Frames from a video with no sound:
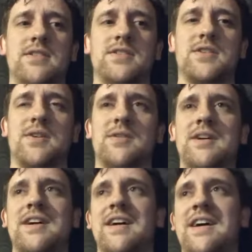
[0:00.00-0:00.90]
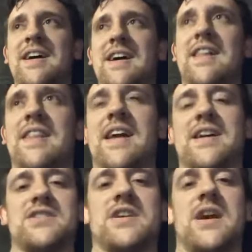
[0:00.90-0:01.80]
So that
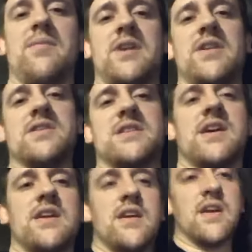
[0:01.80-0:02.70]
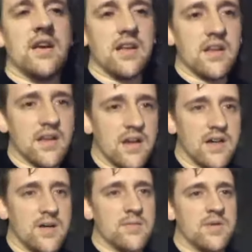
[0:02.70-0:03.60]
actually got me into studying, and
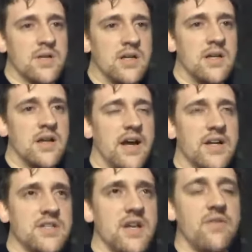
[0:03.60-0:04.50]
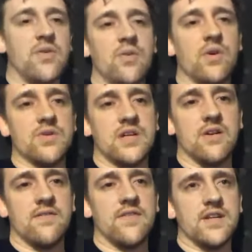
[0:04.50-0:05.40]
um, I actually have two notes here
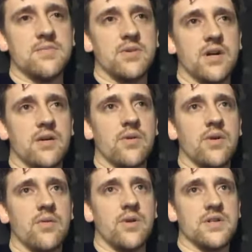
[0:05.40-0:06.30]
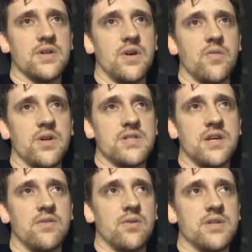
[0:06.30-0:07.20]
on Facebook. I wrote one's called "Once
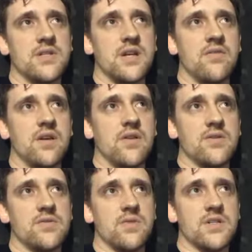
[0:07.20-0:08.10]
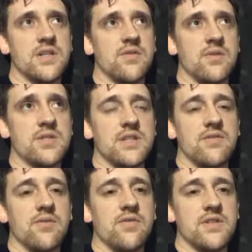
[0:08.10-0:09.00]
Saved, Always Saved." The other is "Once Saved, Always
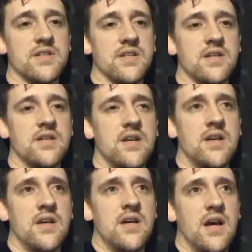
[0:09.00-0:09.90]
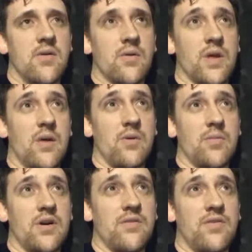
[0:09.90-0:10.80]
Saved Revisited." I wrote that one
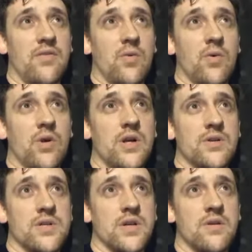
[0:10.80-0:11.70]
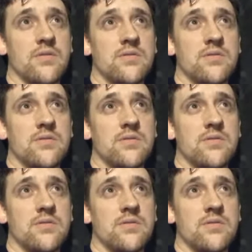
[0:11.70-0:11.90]
about four years ago.